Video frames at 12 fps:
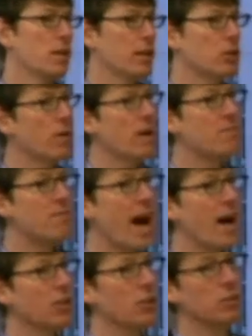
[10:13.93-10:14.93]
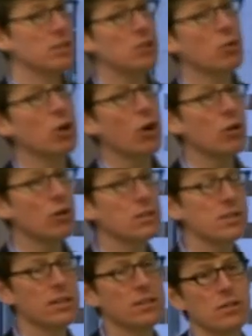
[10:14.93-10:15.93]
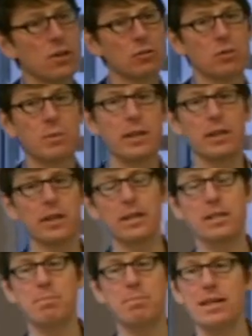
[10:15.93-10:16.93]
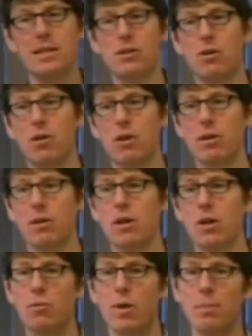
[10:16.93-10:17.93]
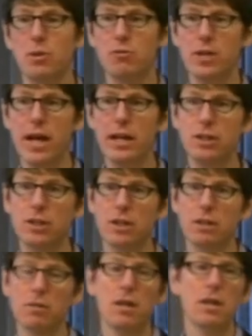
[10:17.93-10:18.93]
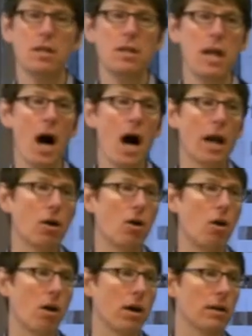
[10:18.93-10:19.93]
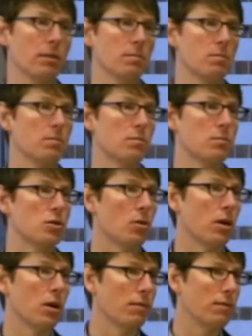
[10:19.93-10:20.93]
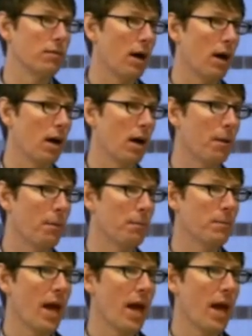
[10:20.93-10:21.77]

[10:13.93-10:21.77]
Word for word: that you have value. And so currency in social media is based on reputation, not on sort of um,